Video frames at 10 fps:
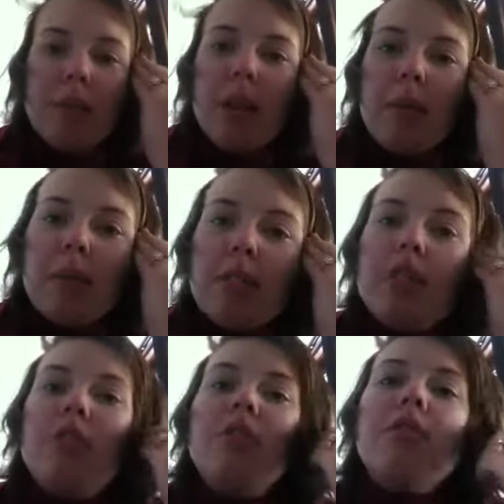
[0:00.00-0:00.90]
been able to
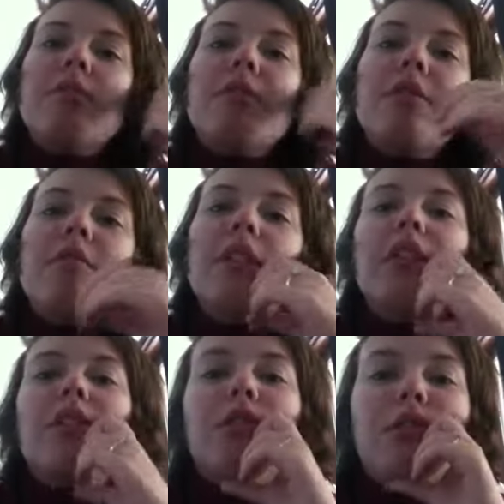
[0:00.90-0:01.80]
do something
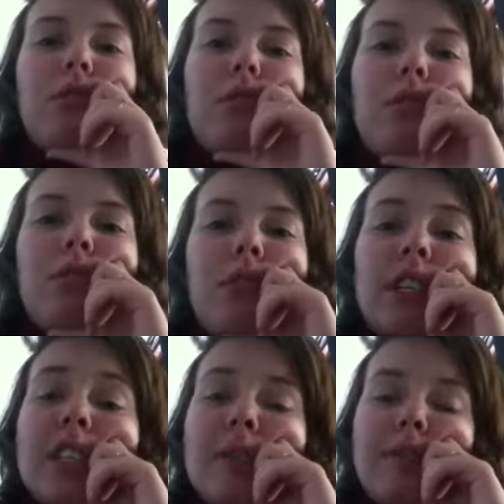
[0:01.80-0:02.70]
really cool
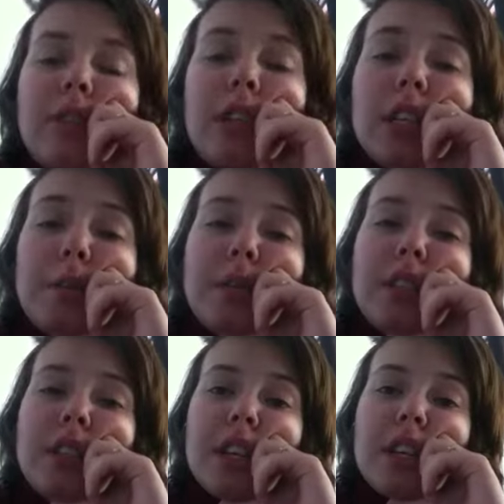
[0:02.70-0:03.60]
except for the ice
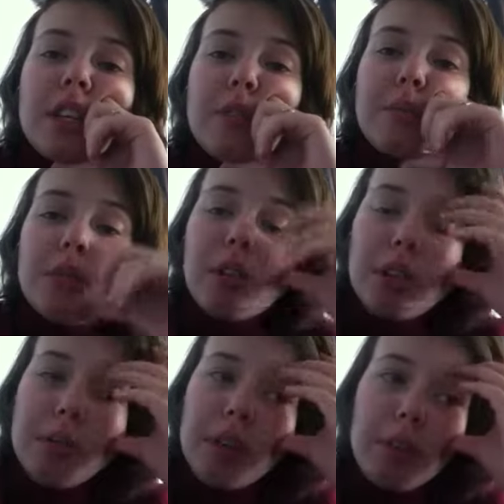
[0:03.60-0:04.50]
bucket challenge, but
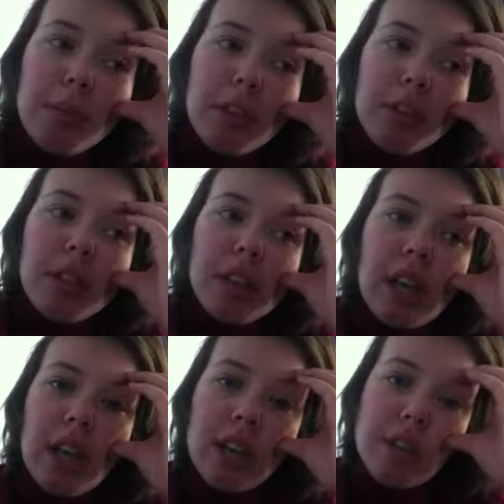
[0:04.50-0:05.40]
I'll be uploading
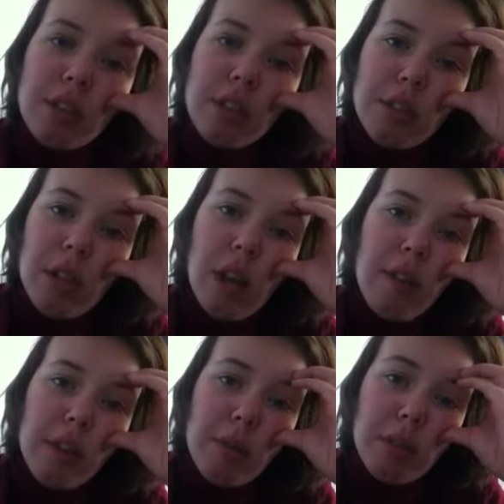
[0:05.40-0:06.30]
that as soon as I
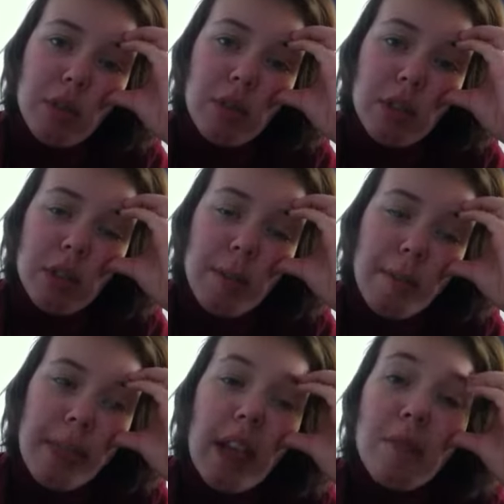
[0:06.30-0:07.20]
have a computer.
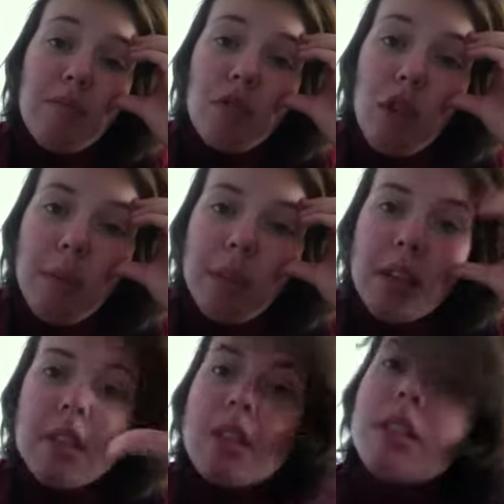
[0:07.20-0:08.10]
I
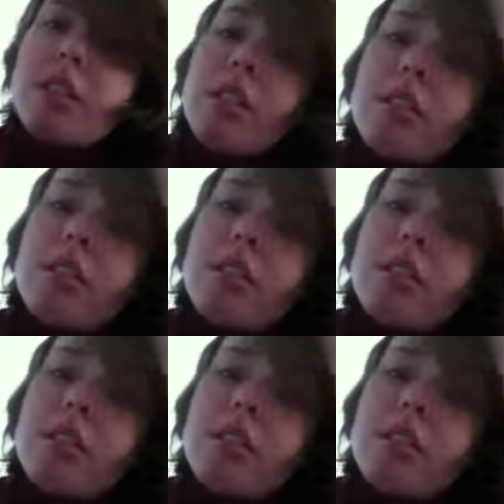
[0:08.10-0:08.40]
promise.